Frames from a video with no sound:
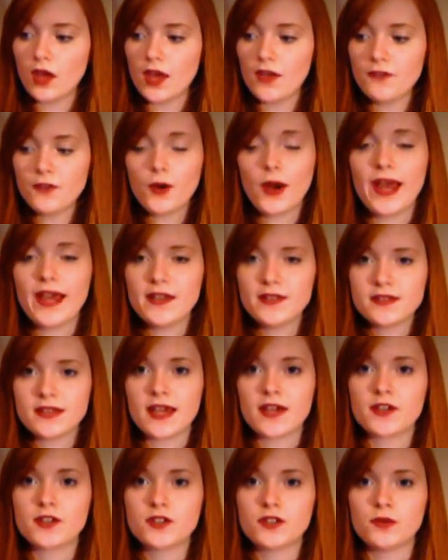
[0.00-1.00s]
if you're
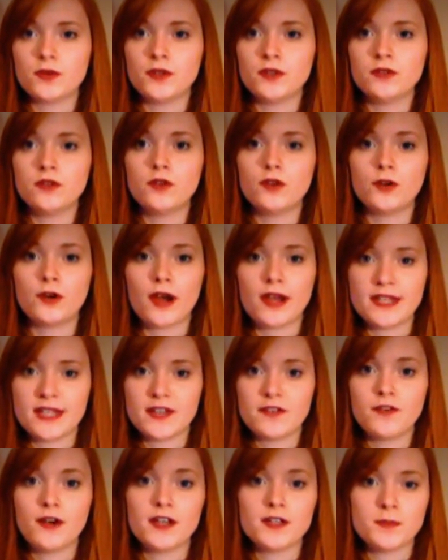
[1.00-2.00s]
asexual or
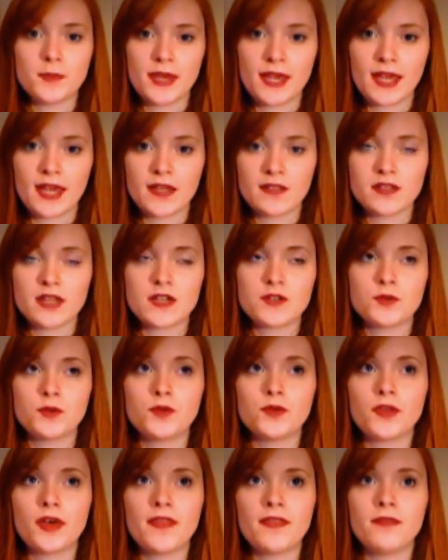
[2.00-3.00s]
identify as being
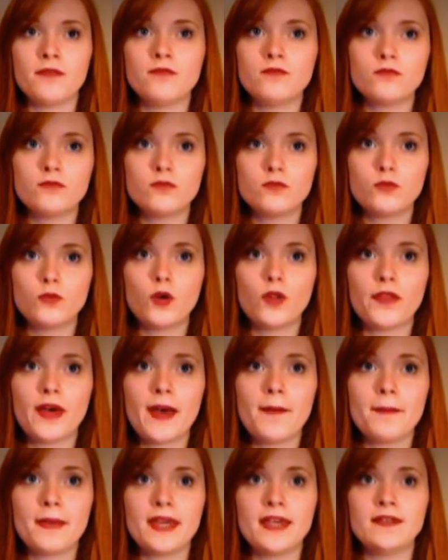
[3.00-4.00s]
asexual, then what
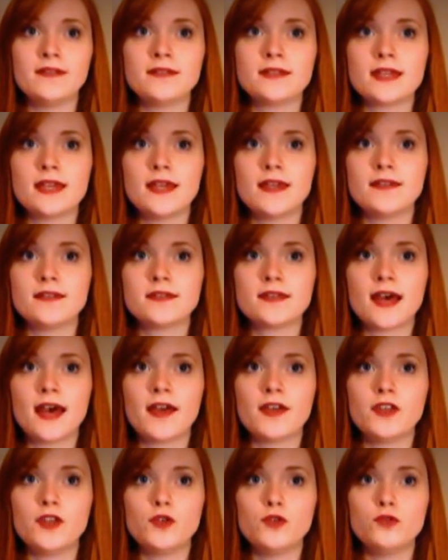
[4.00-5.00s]
that means is
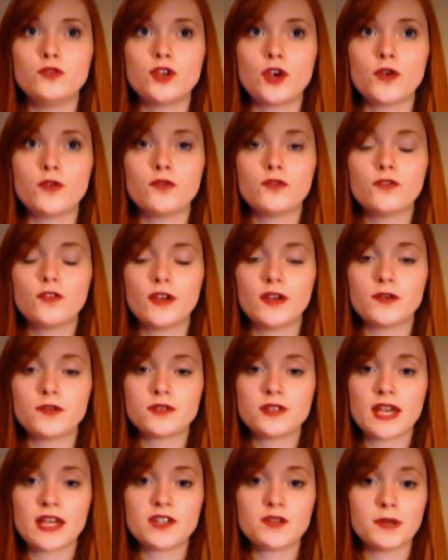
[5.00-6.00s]
that you don't feel
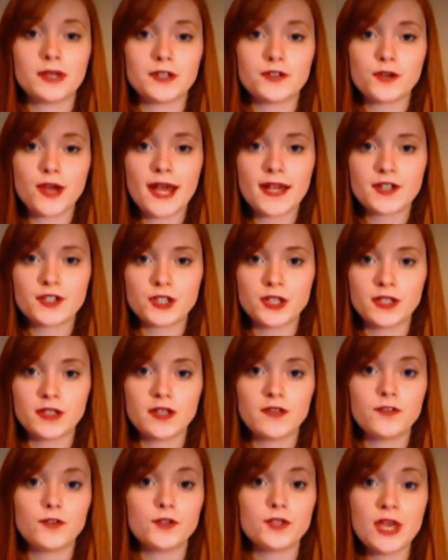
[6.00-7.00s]
sexual
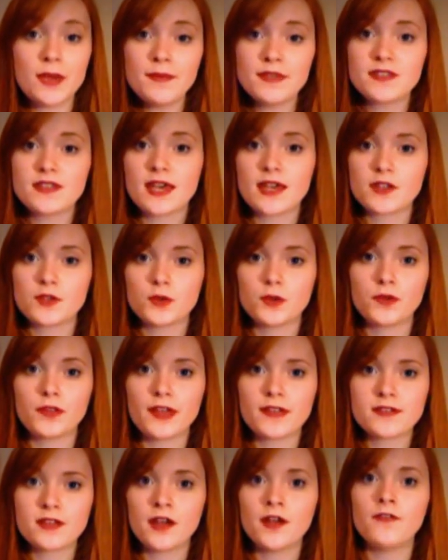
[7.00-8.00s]
attraction. If you're demisexual,
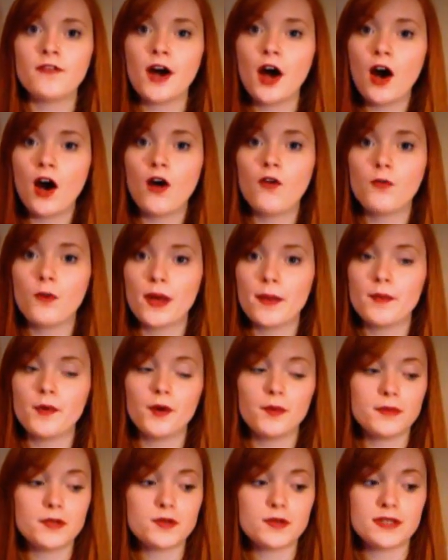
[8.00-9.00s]
that's kind of a halfway
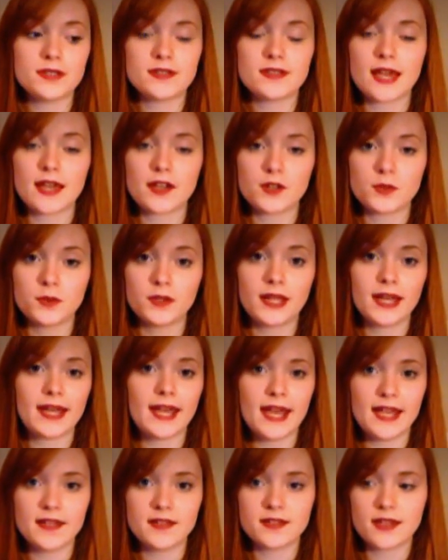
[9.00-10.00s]
point between sexual and
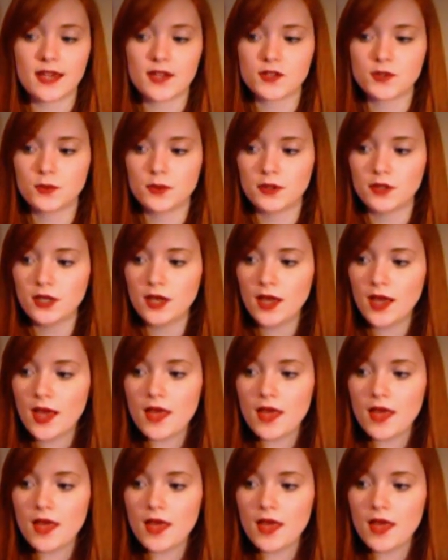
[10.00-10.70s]
asexual.